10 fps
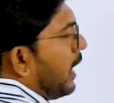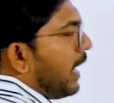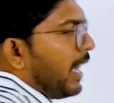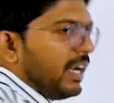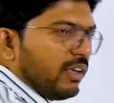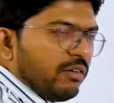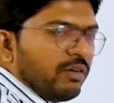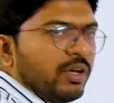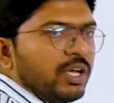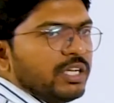And
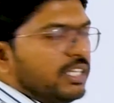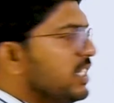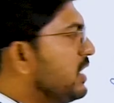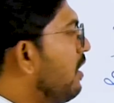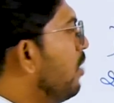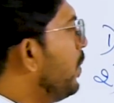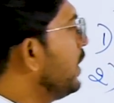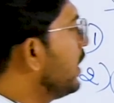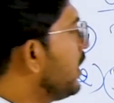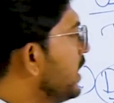these developing
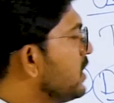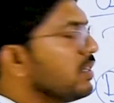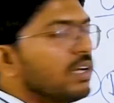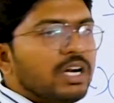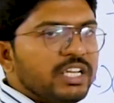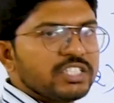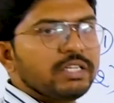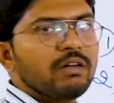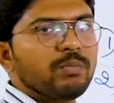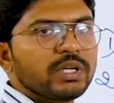countries or least
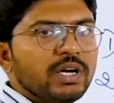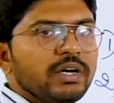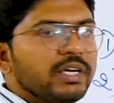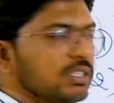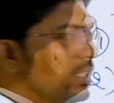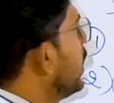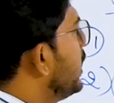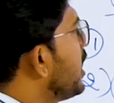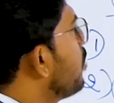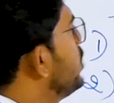developed countries,
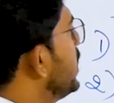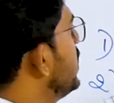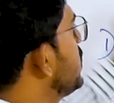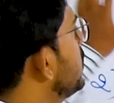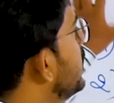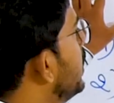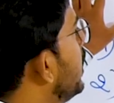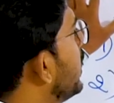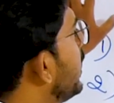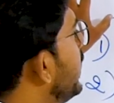they object this
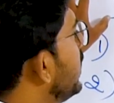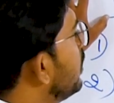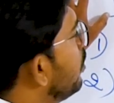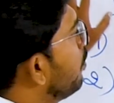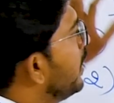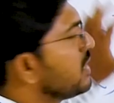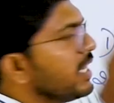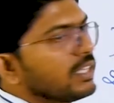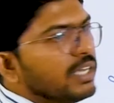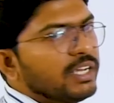critic by
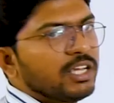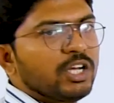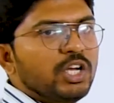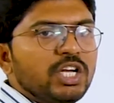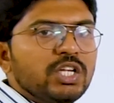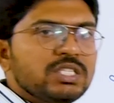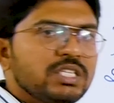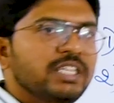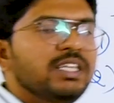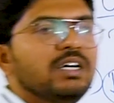saying that,
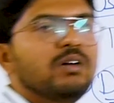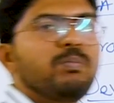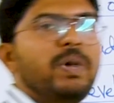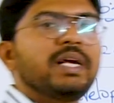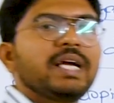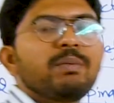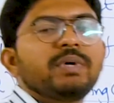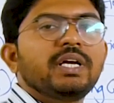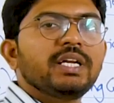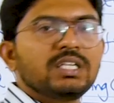see the per
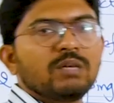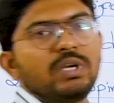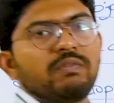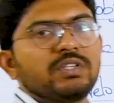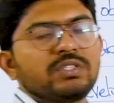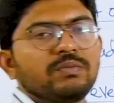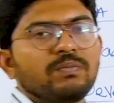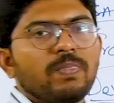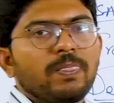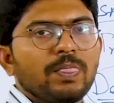capita income levels,
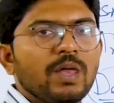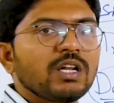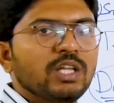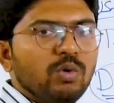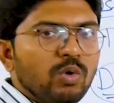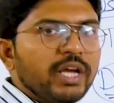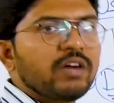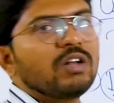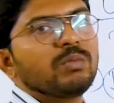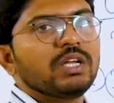not the whole
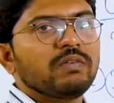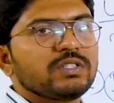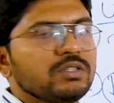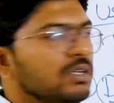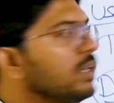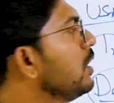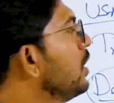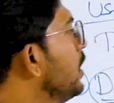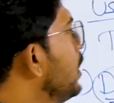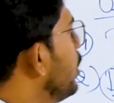economy levels.
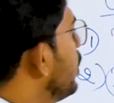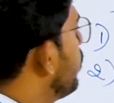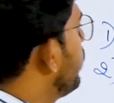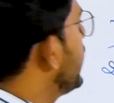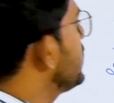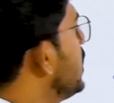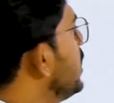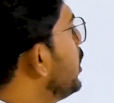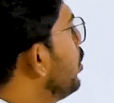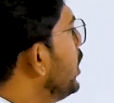Based on
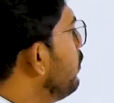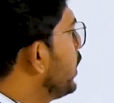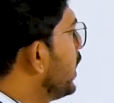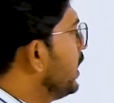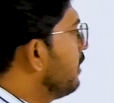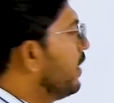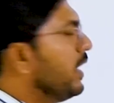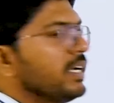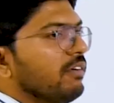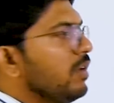that only we can define
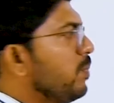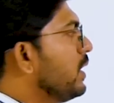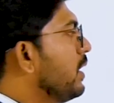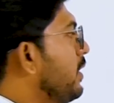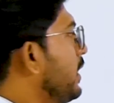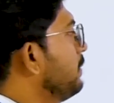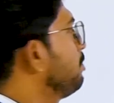a developing country.